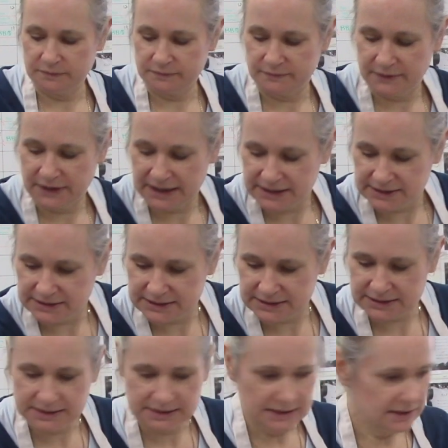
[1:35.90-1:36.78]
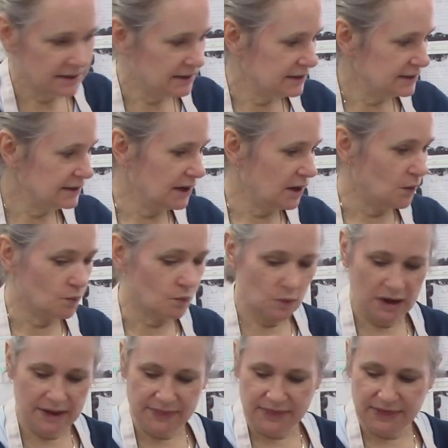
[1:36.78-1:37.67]
right. Now,
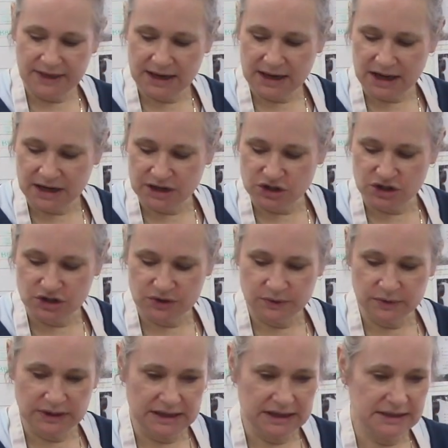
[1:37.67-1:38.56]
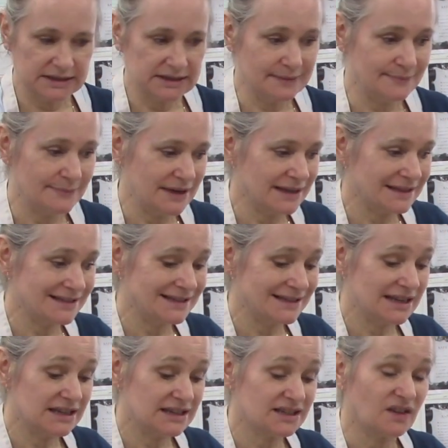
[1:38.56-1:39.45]
one thing I do need to mix
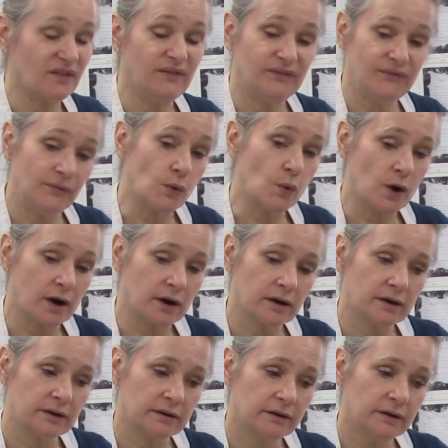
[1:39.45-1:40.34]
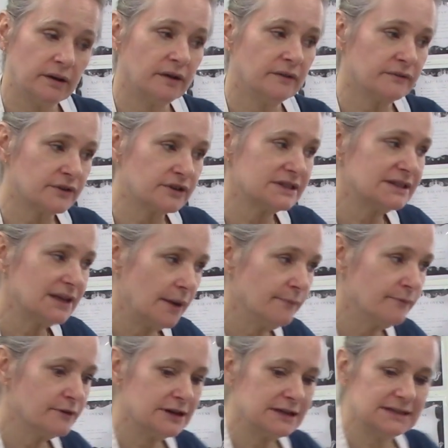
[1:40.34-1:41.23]
is a fork. For
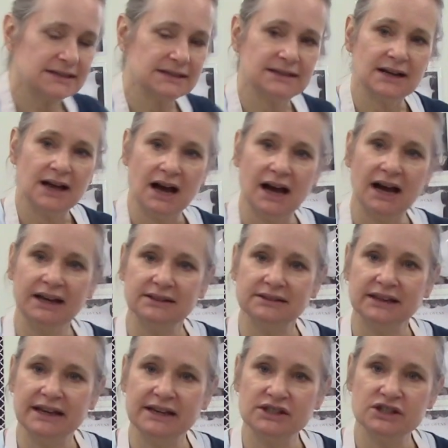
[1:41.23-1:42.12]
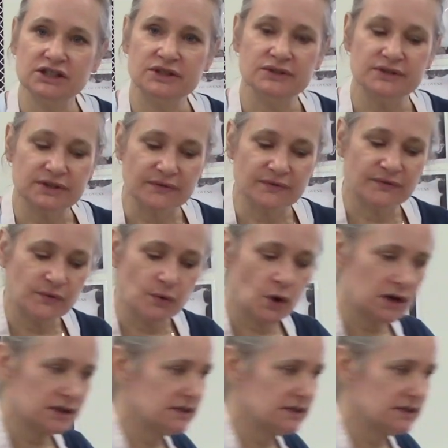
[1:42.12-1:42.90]
some reason, I like to use a fork to